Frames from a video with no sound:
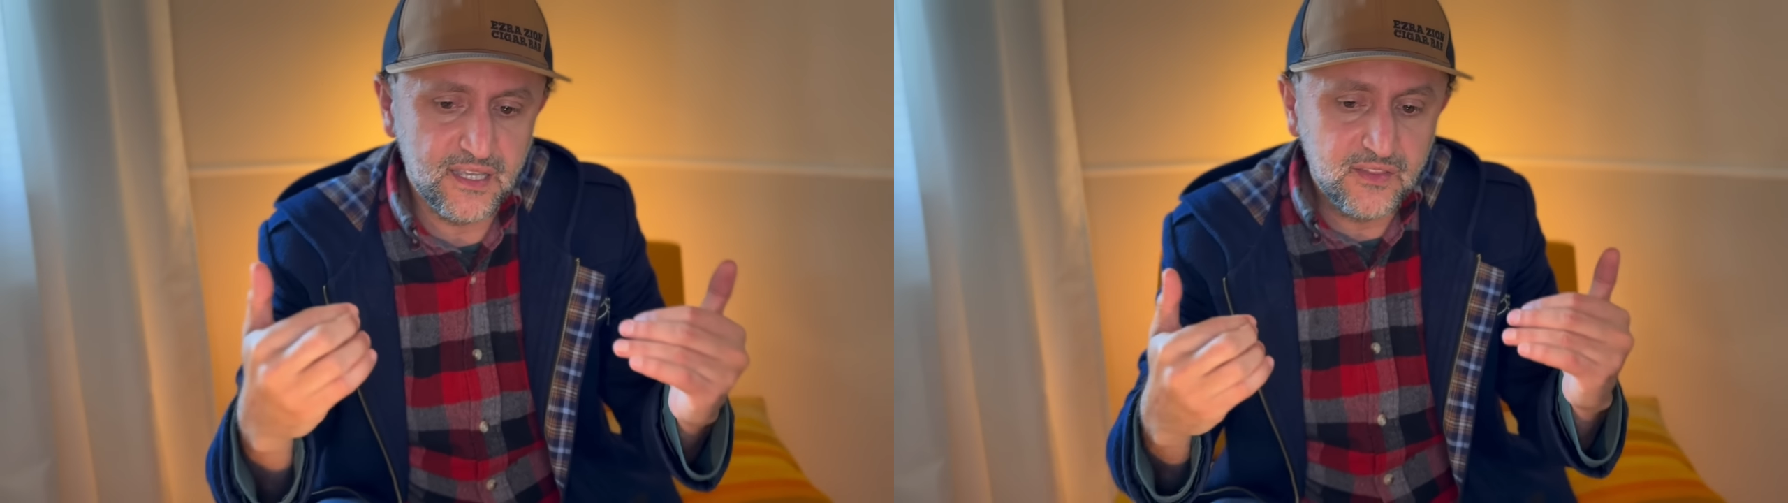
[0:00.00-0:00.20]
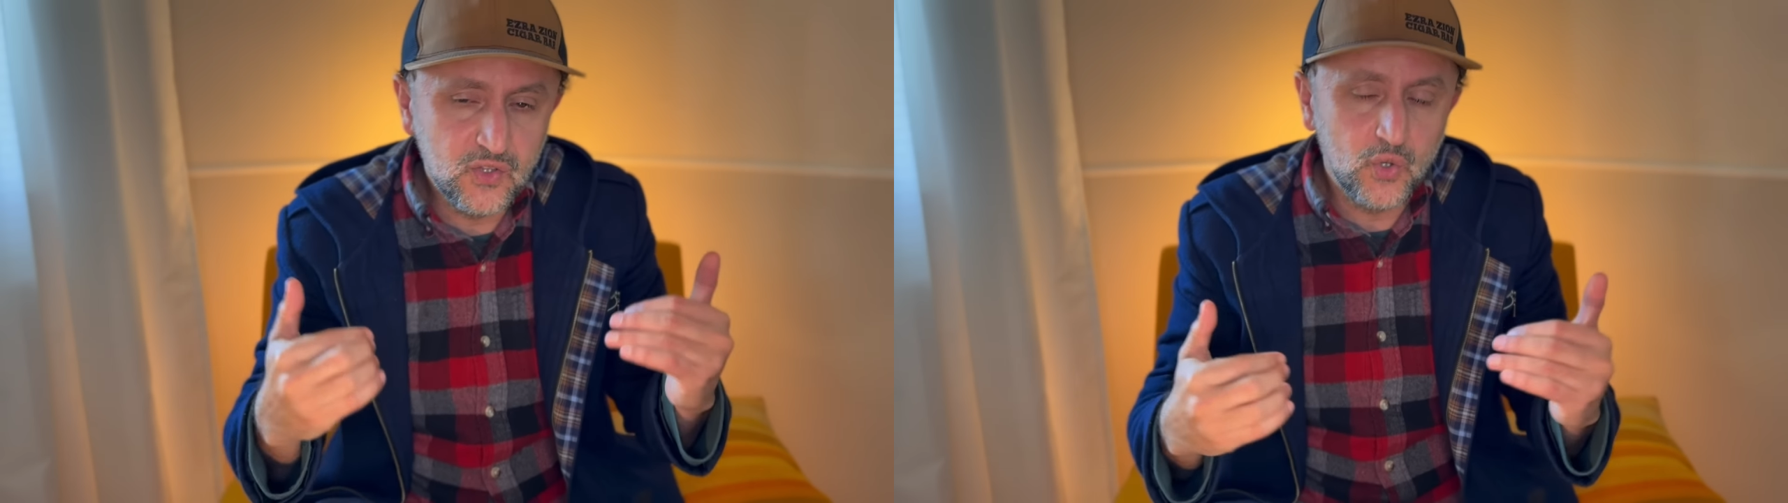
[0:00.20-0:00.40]

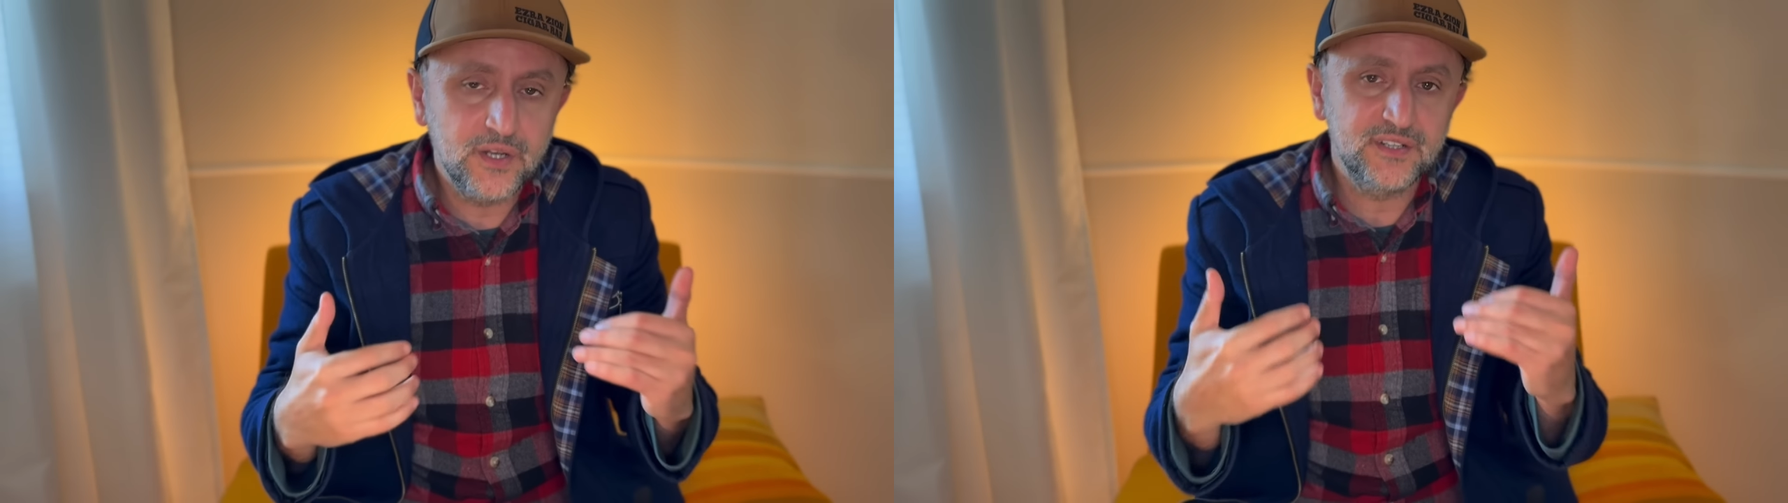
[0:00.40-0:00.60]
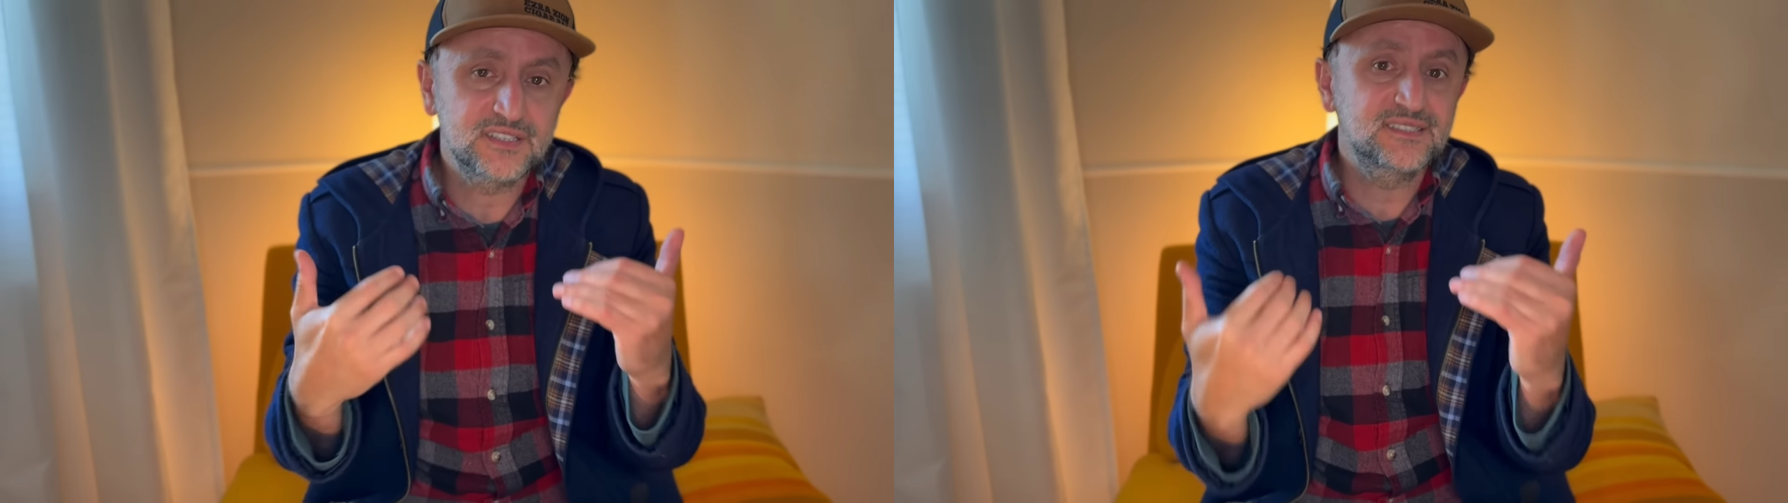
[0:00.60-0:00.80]
and don't
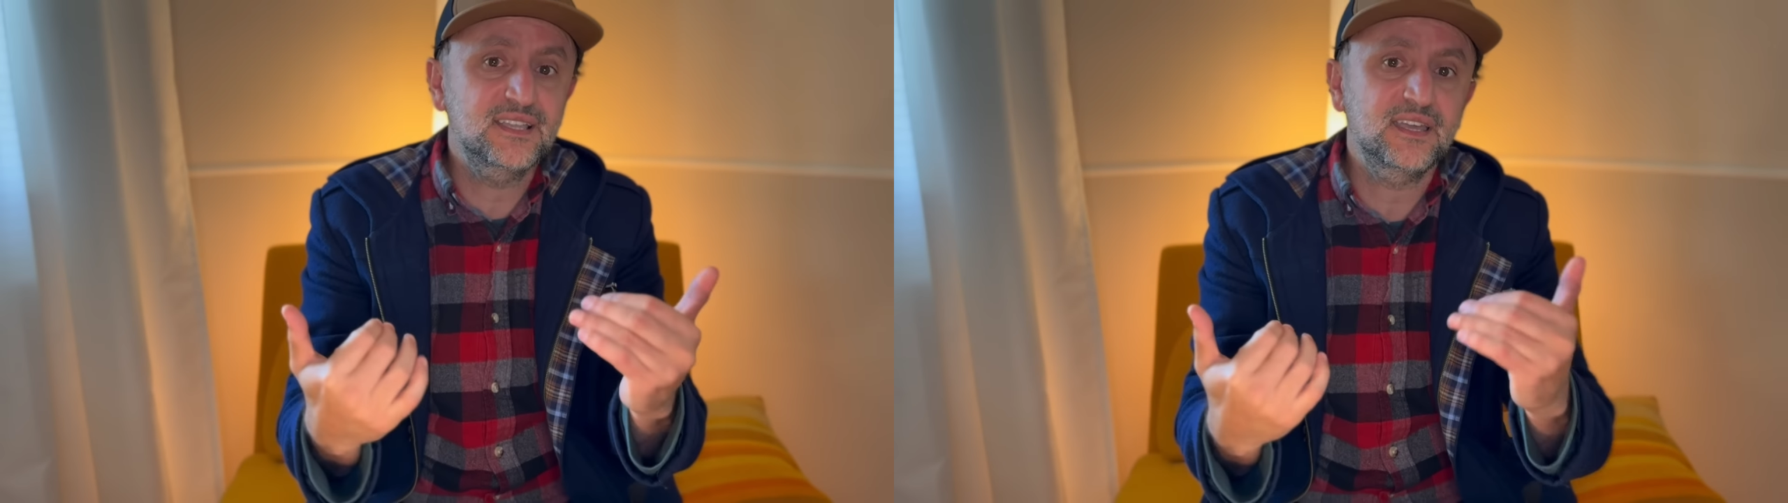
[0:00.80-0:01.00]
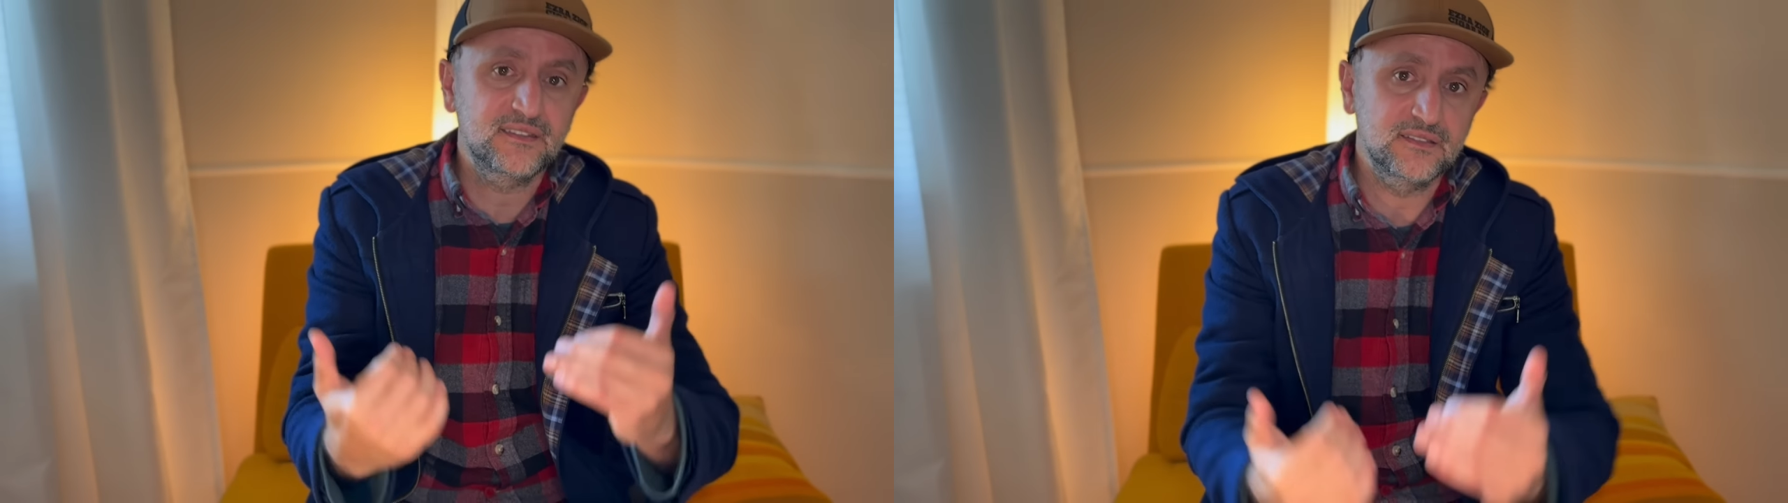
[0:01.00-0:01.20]

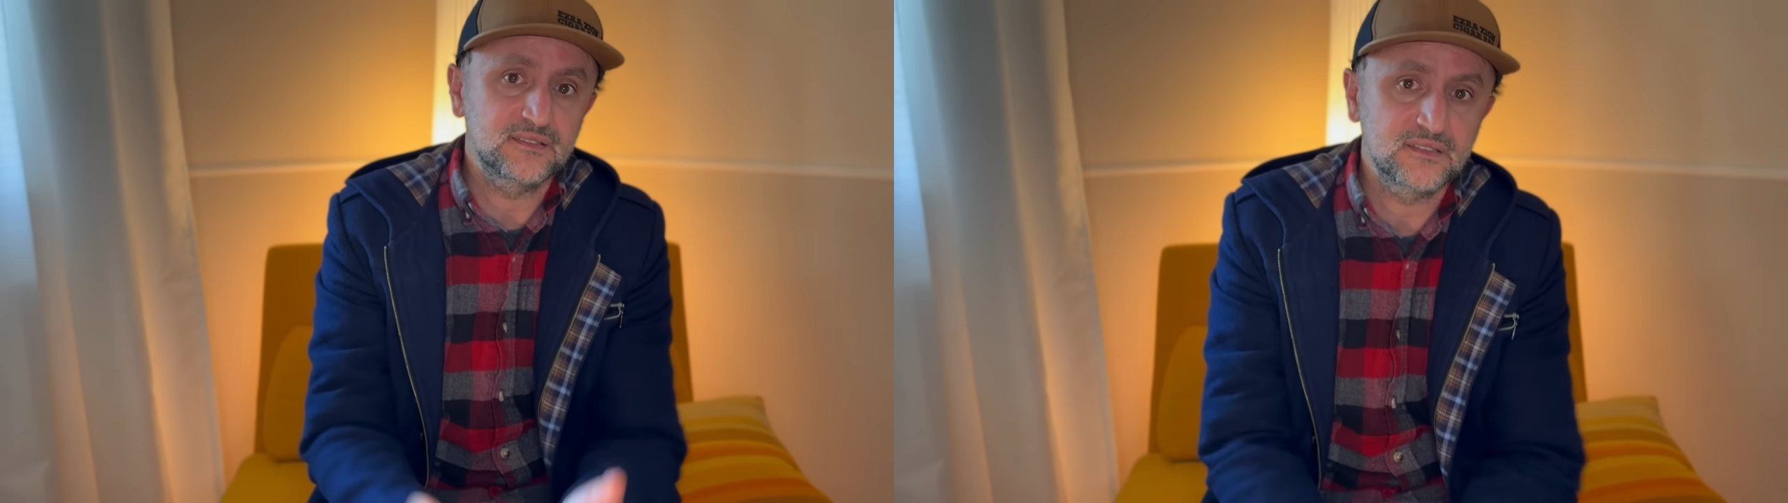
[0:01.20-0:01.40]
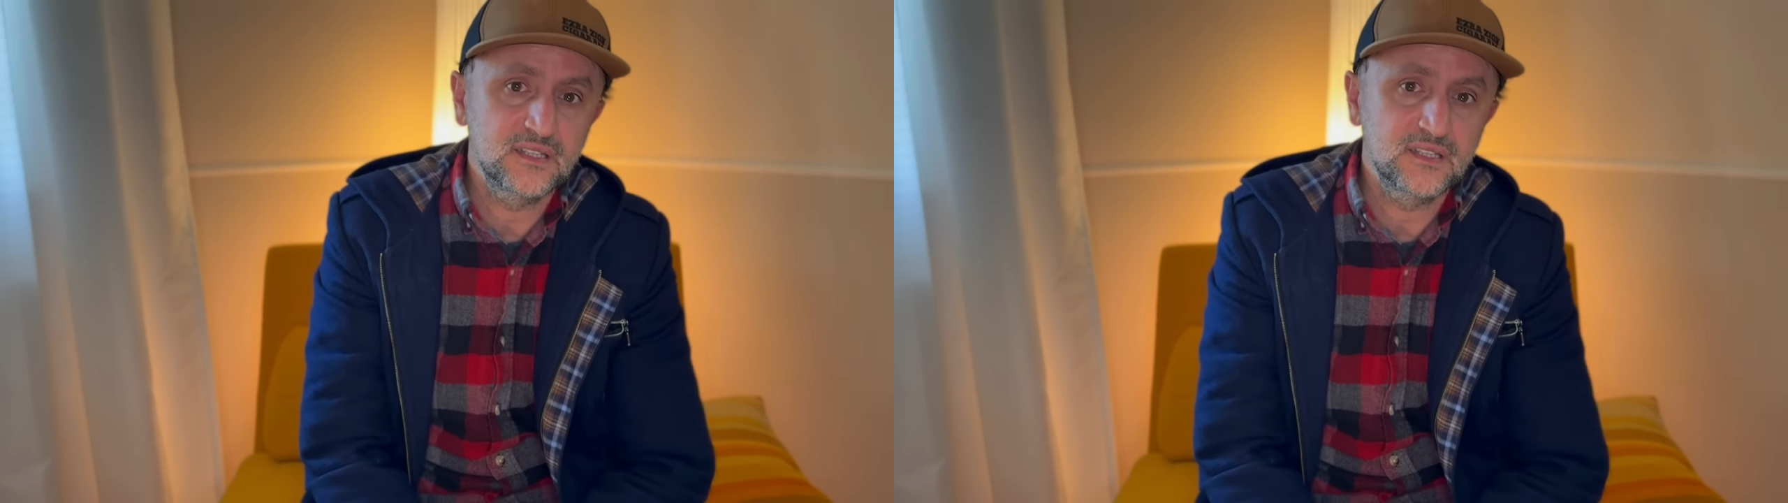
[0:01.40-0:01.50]
understand it.